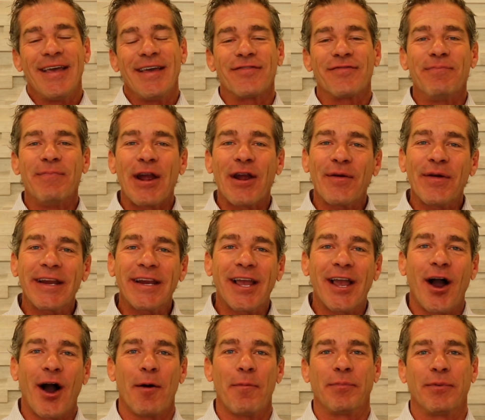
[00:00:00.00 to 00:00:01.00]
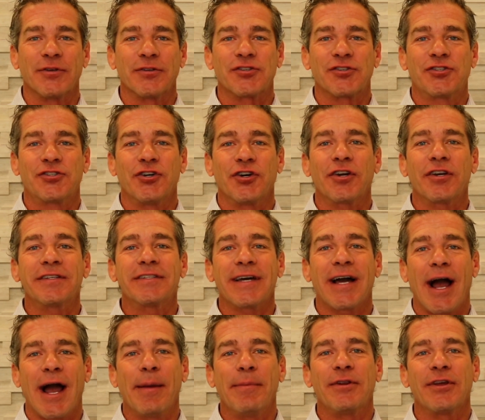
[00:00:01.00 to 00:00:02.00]
If married couples took
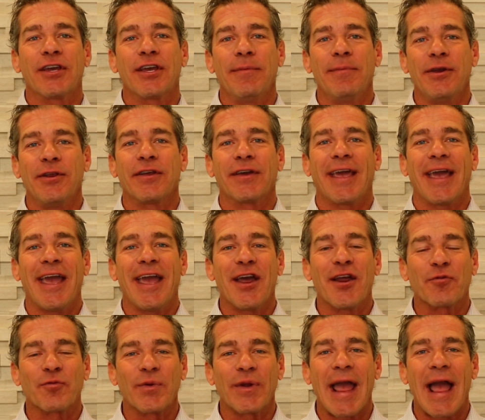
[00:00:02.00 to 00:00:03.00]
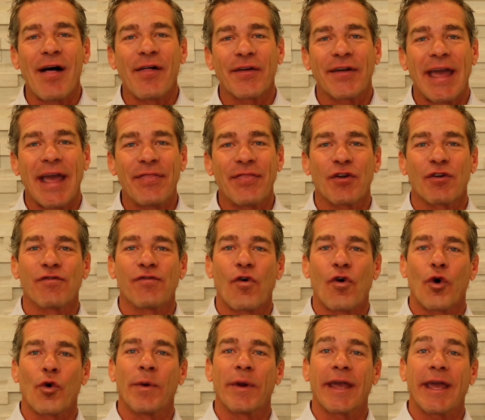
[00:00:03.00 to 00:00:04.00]
time to communicate and reallocate their
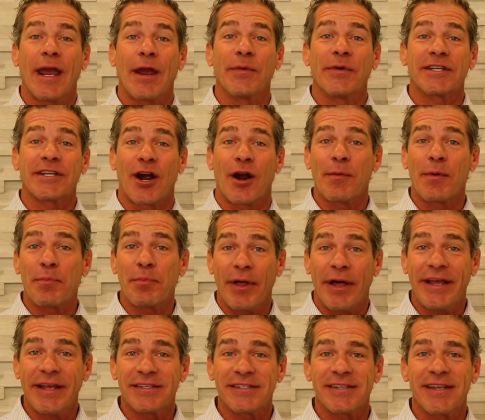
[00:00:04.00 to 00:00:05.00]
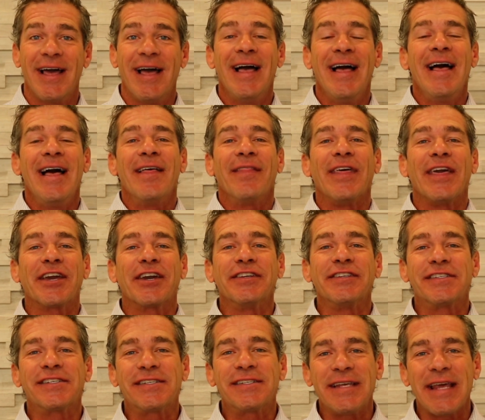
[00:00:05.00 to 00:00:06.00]
401k retirement plans, they
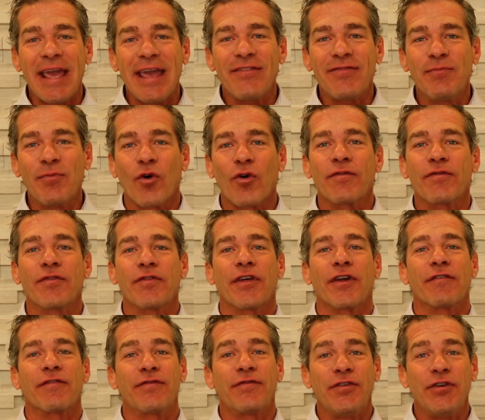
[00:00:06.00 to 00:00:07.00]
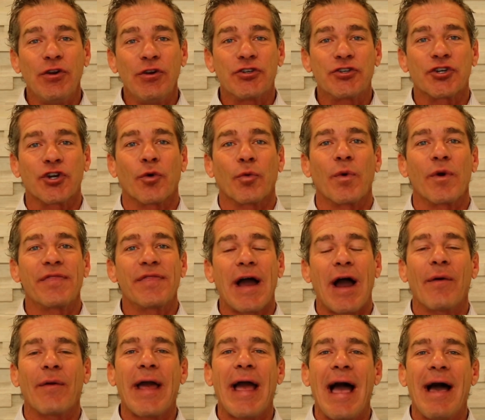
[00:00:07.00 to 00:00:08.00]
could save more for their future
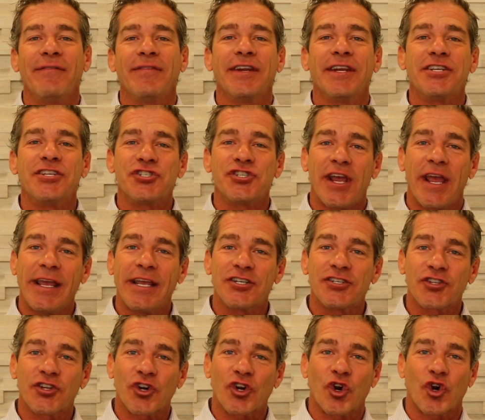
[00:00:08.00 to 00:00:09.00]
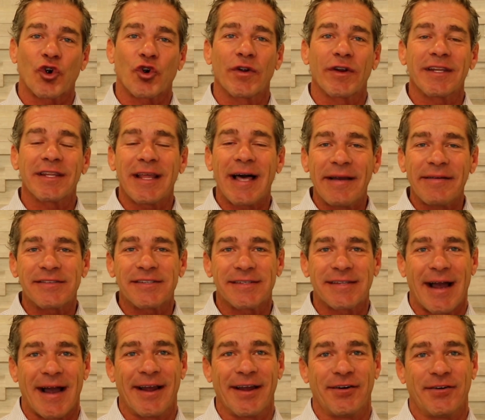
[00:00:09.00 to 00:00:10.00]
without having to change their current
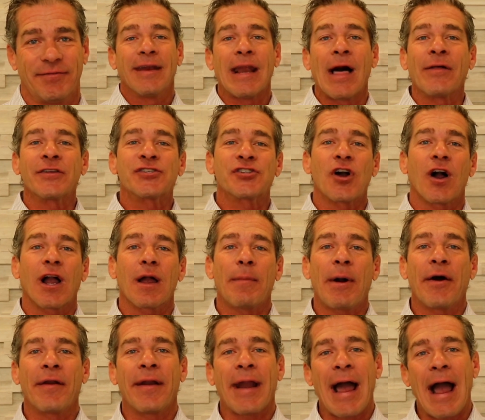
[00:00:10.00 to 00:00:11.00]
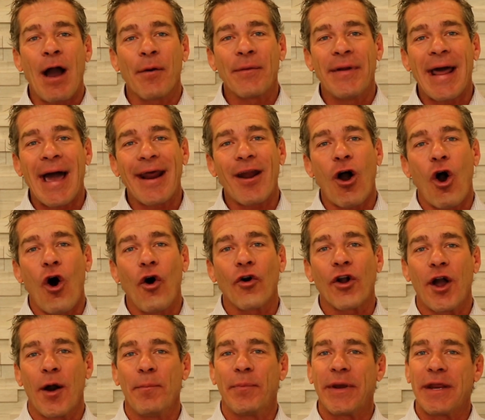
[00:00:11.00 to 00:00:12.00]
lifestyle. Now let's talk about how not
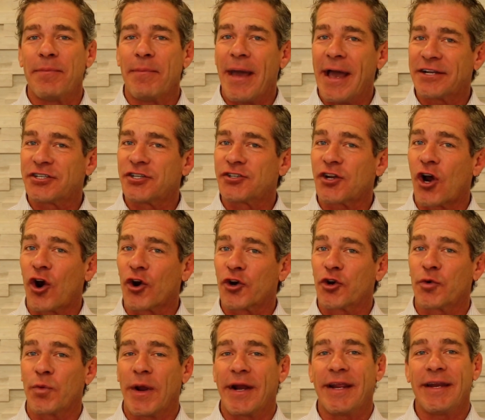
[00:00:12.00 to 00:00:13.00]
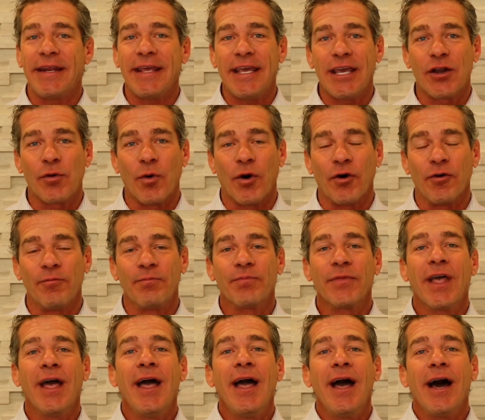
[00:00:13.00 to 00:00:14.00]
all company matches are created equal.
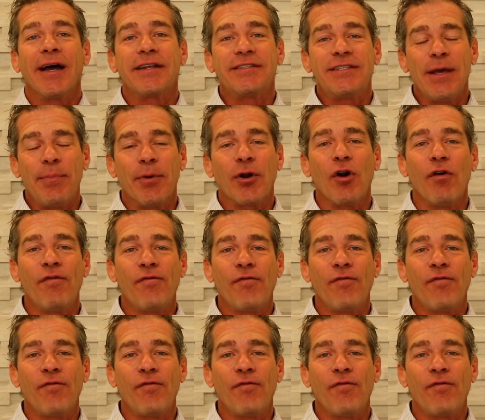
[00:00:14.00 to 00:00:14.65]
A typical